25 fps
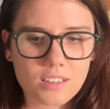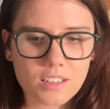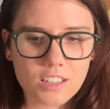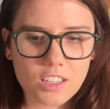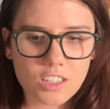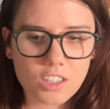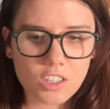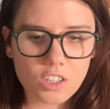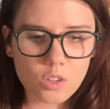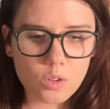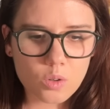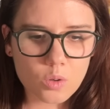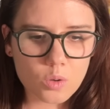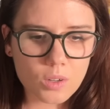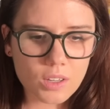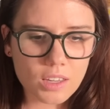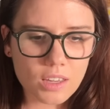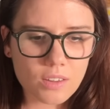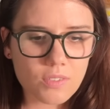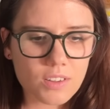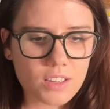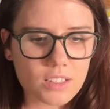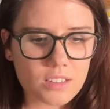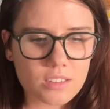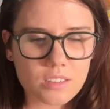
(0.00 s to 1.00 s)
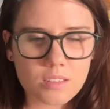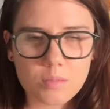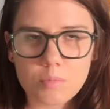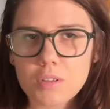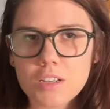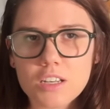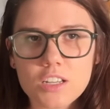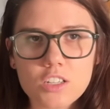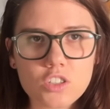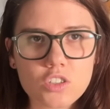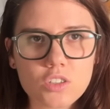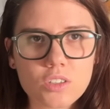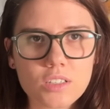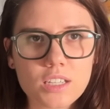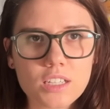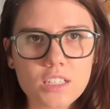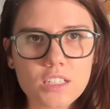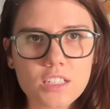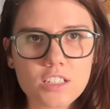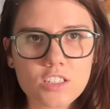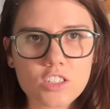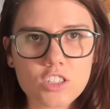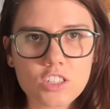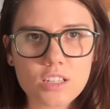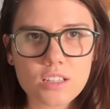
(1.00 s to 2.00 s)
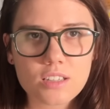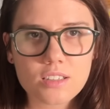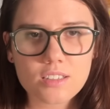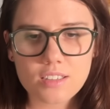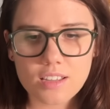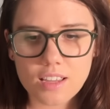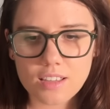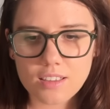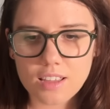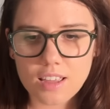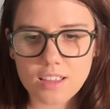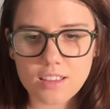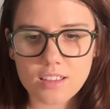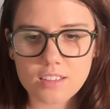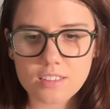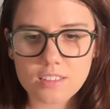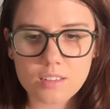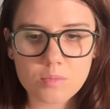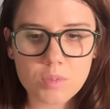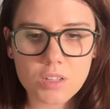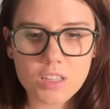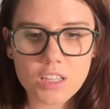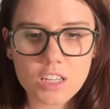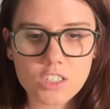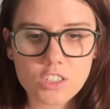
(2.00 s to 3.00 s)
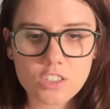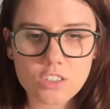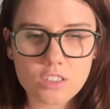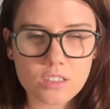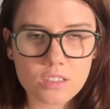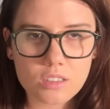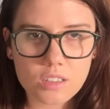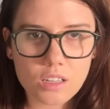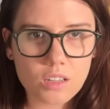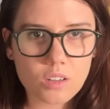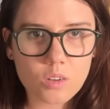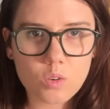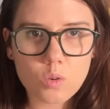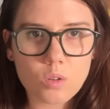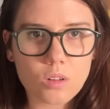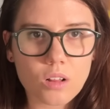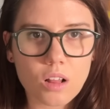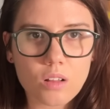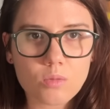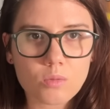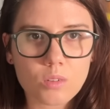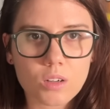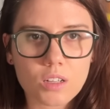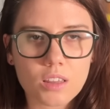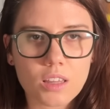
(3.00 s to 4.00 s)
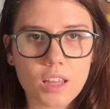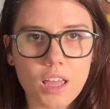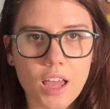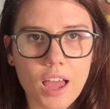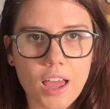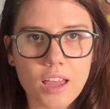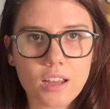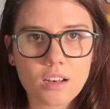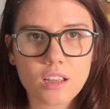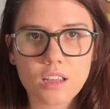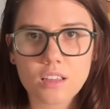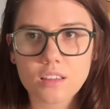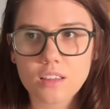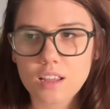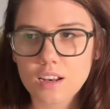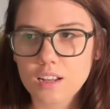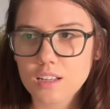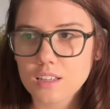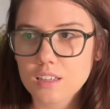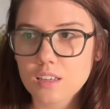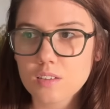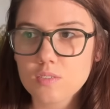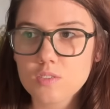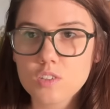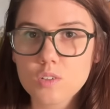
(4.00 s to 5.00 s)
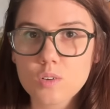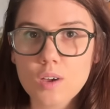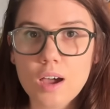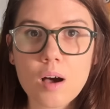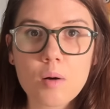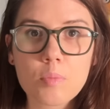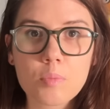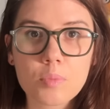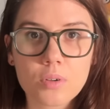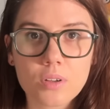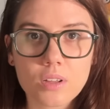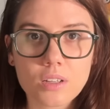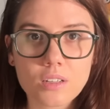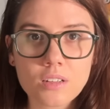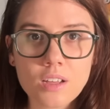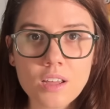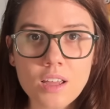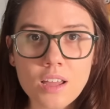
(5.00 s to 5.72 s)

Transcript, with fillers: You give it some initial conditions, and then the simulation is like, cool, I'll run that, and then it gives you output.